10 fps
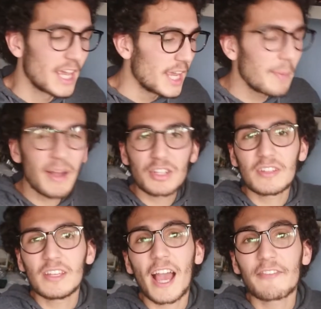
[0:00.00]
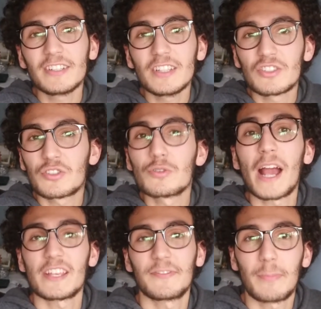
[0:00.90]
Imagine having these two
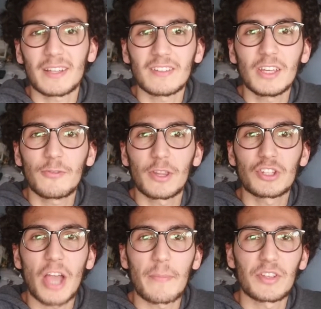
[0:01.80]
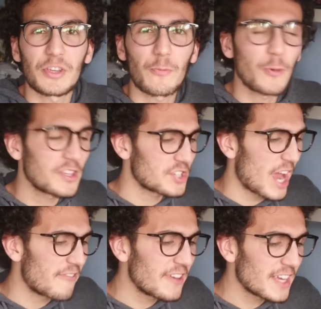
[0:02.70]
guys battling for the championship, which I
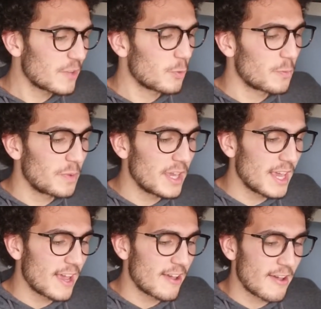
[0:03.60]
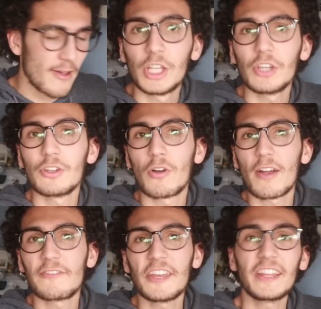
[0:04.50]
think it would be, you know, a
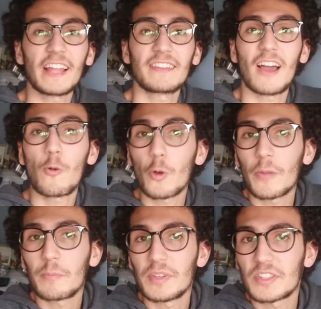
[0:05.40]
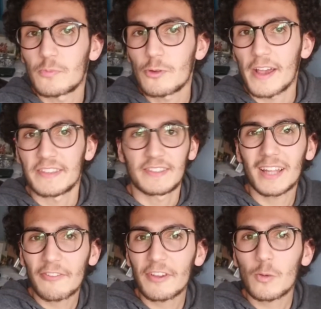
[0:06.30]
thing that I wouldn't be surprised. And
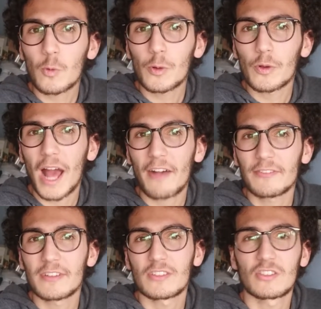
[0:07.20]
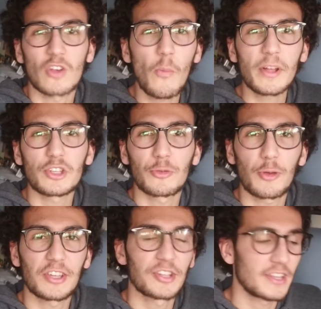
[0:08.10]
I think we would have so much
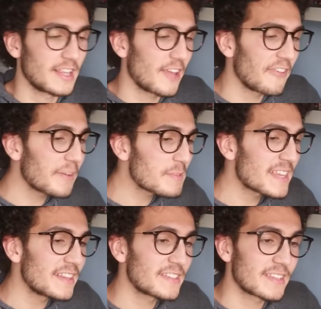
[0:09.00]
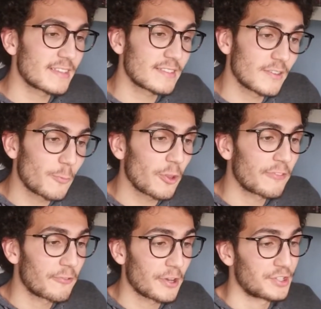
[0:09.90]
friction, and I think Mercedes doesn't want
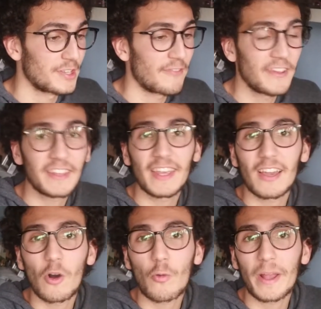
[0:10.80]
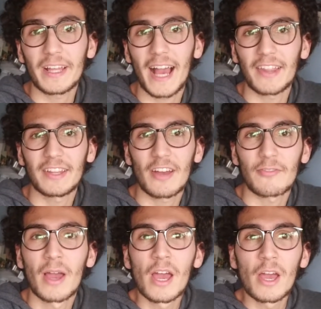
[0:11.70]
friction. I think they already had enough
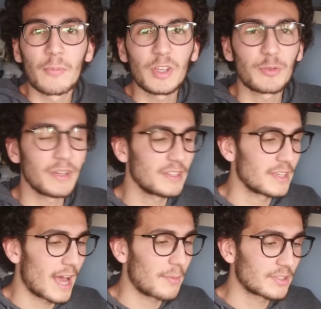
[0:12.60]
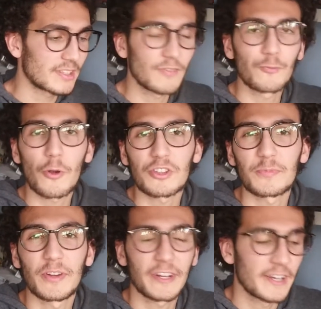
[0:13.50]
between Hamilton and
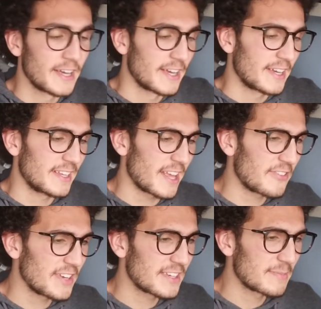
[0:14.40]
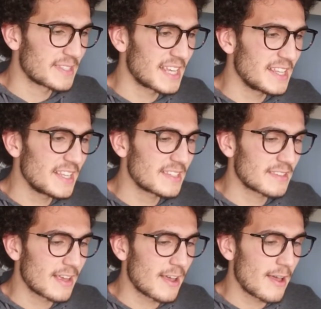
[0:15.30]
Rosberg. And I think Mercedes
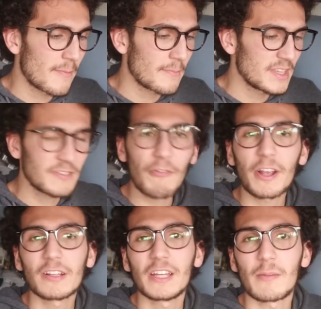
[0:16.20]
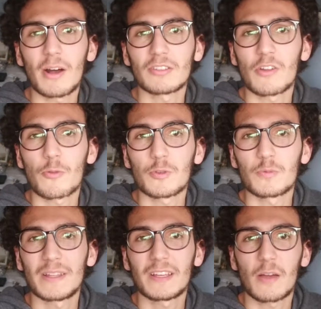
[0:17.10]
is very clear about the rules
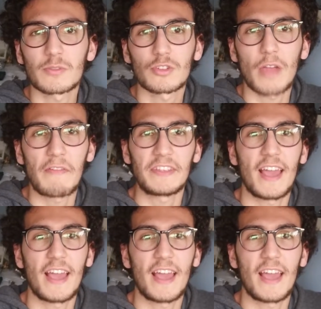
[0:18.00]
when it comes to drivers.